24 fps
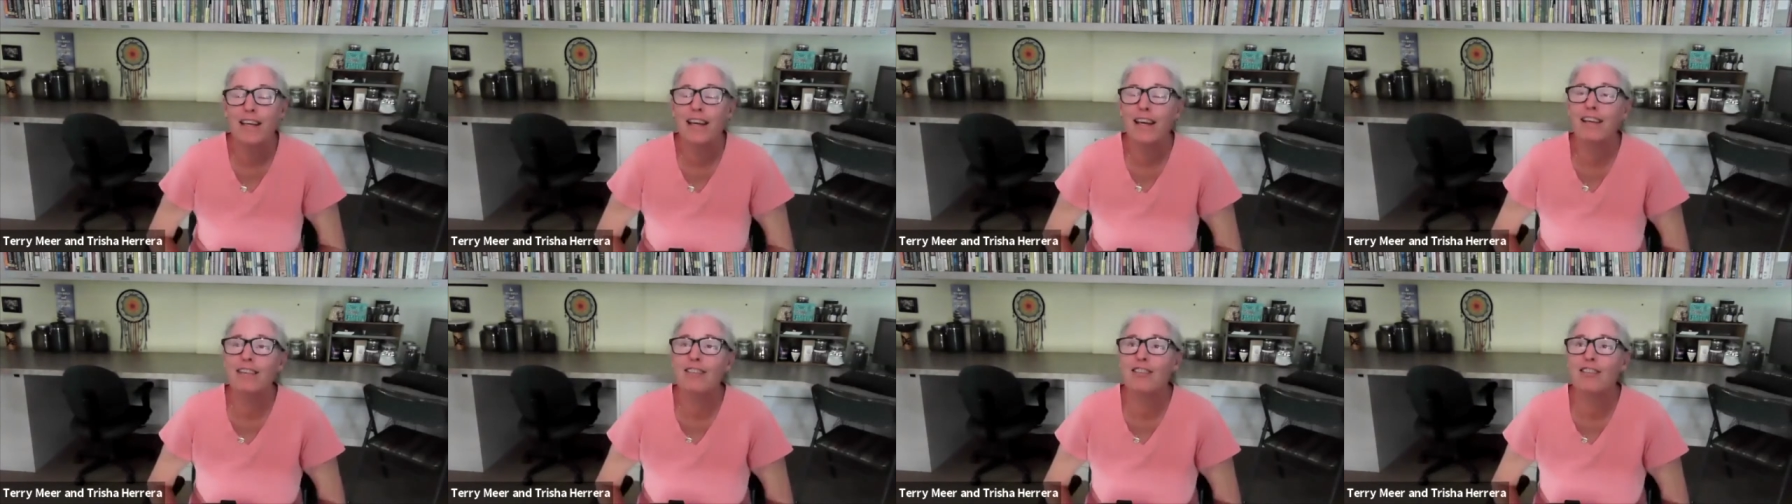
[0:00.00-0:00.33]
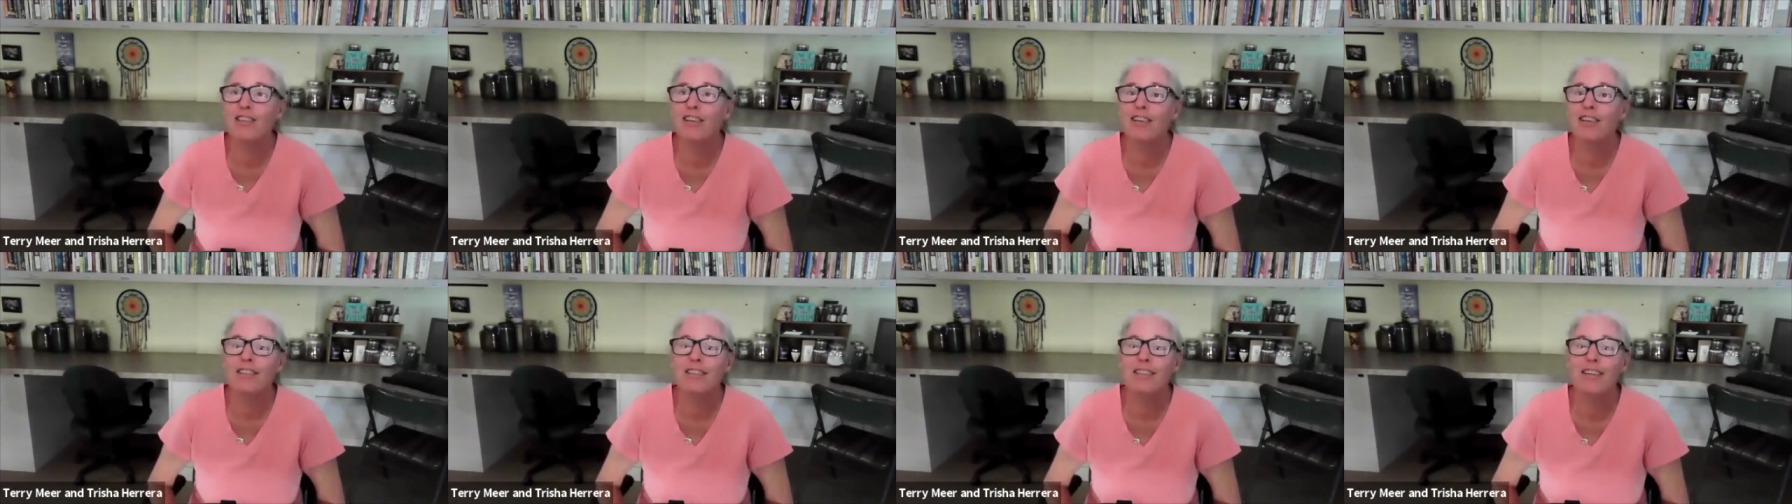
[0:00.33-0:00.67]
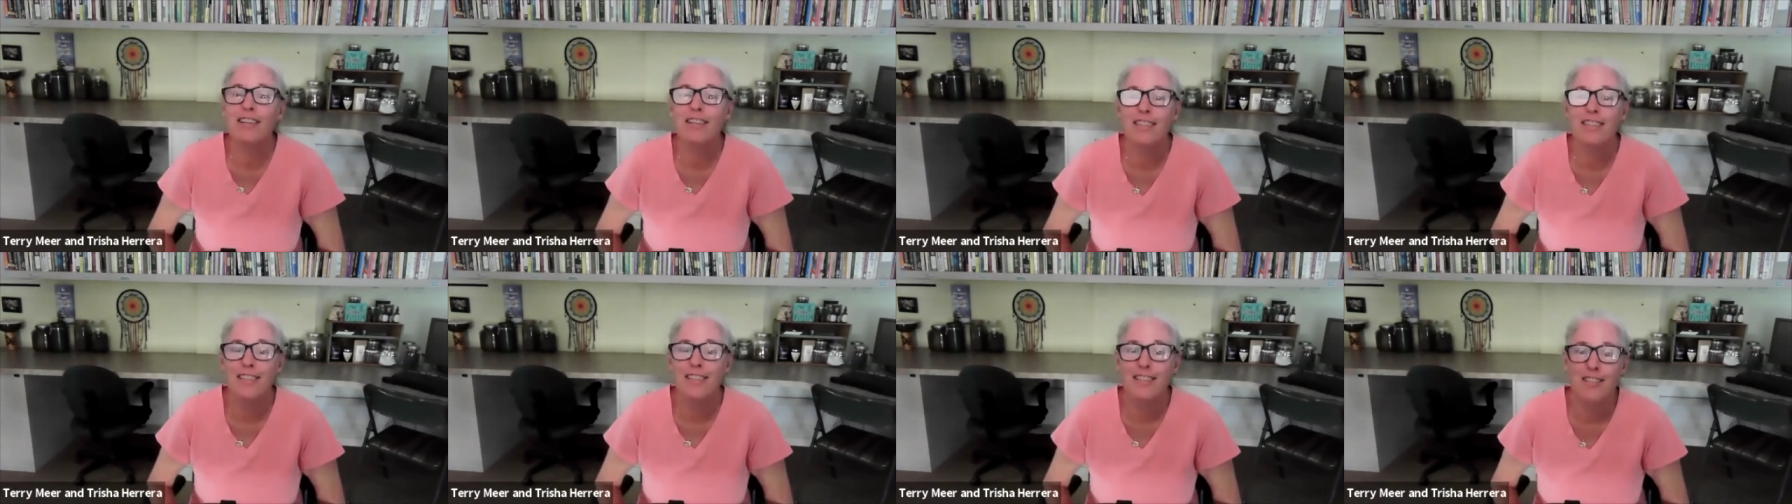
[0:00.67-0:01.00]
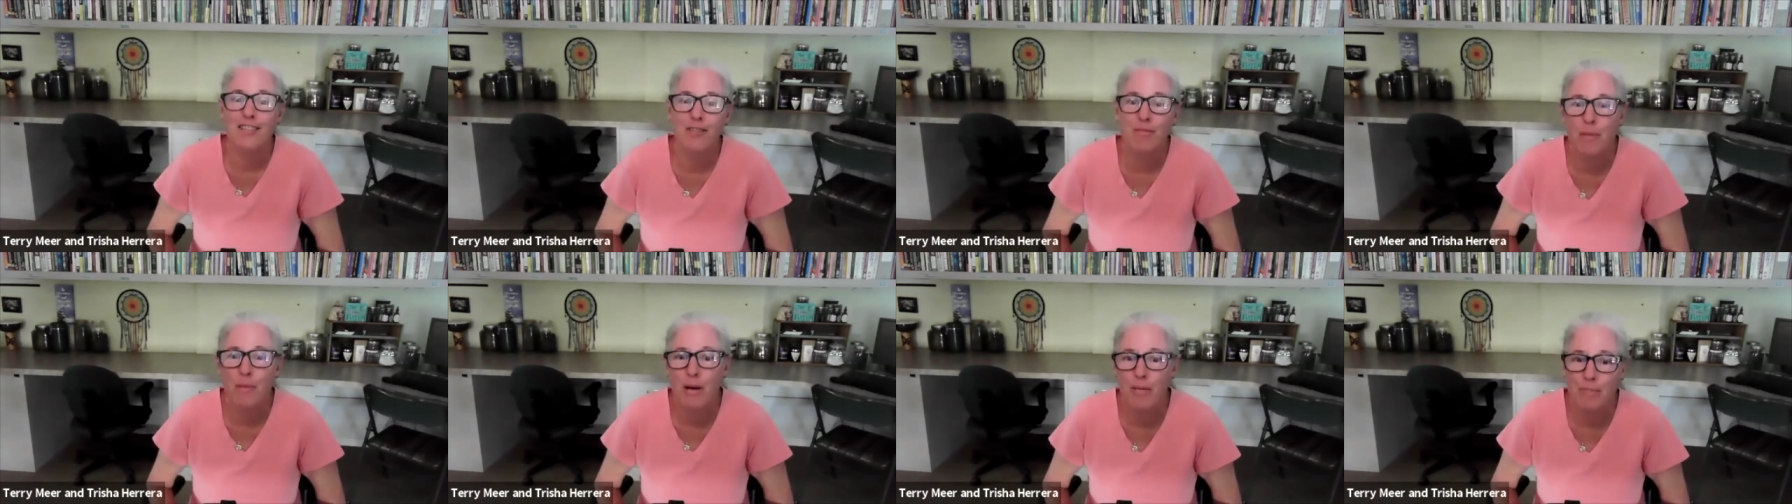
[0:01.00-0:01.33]
and saw dozens
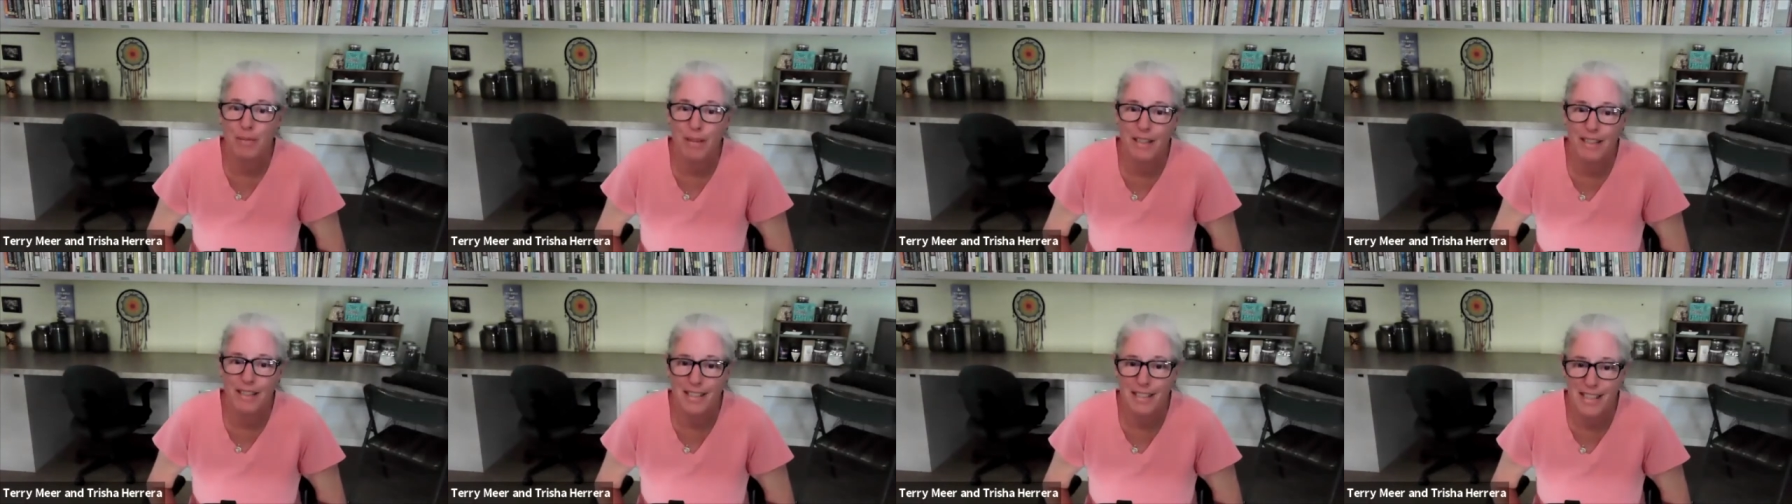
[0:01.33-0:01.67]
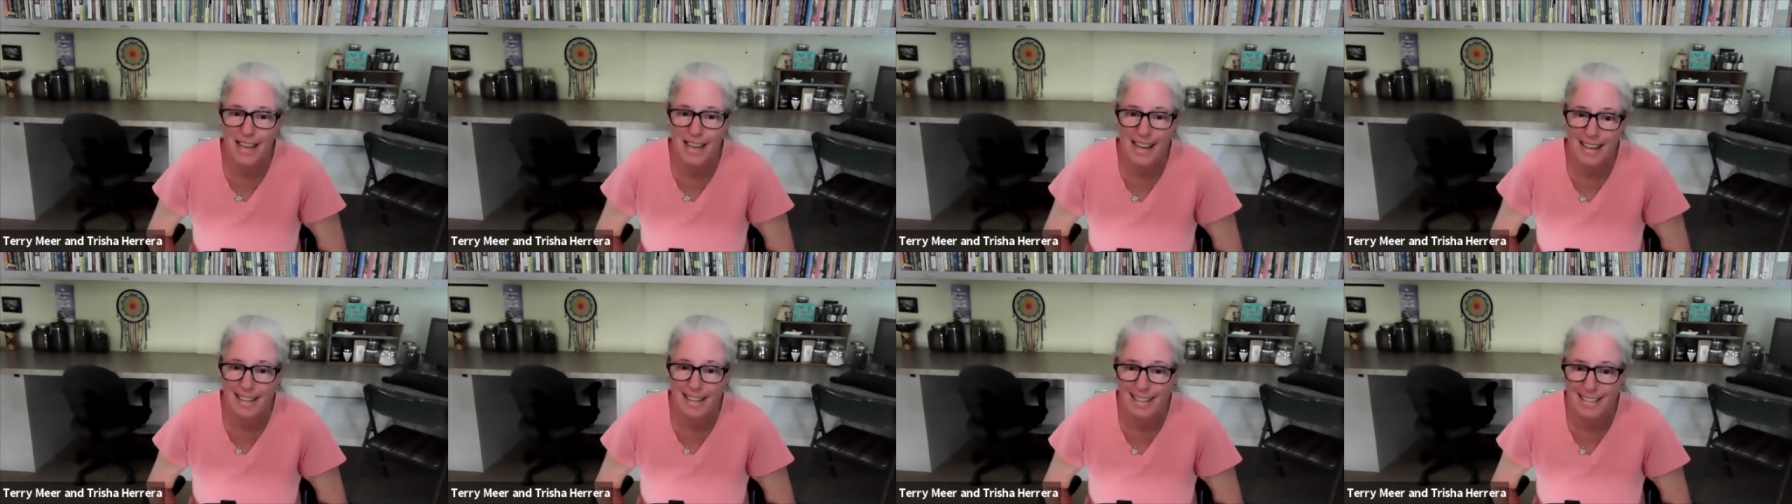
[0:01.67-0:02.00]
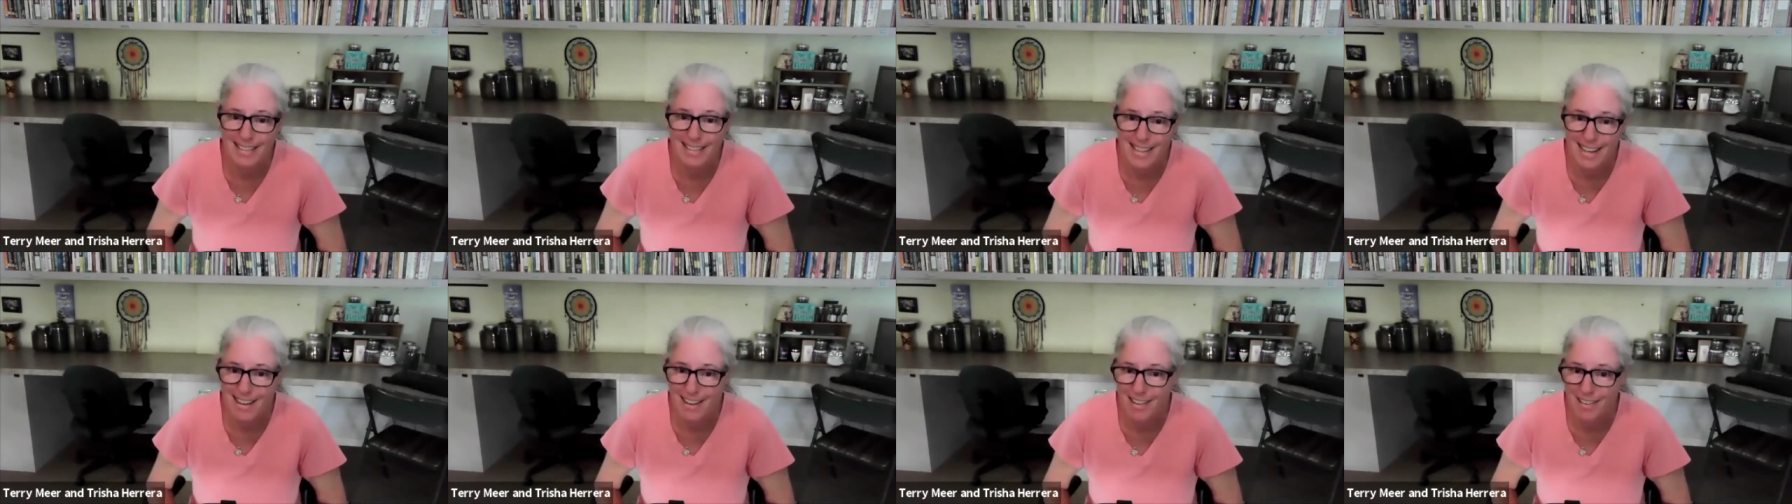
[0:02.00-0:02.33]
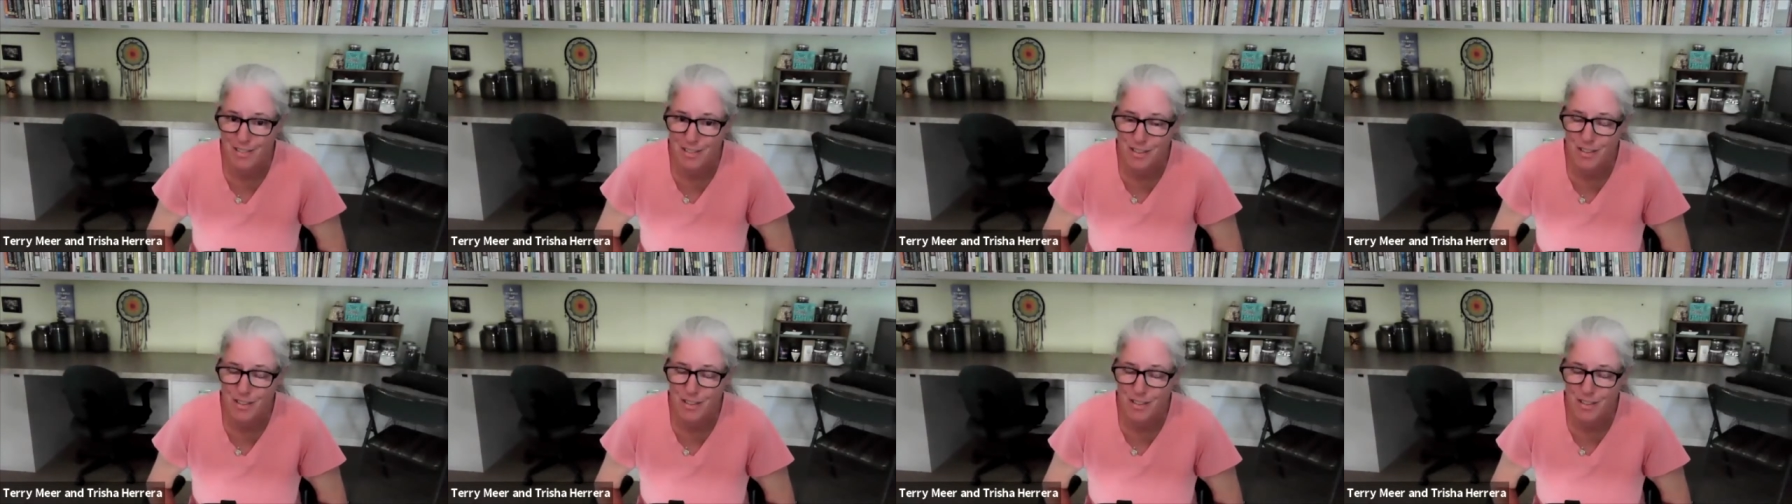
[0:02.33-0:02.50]
of pumpkins hanging down.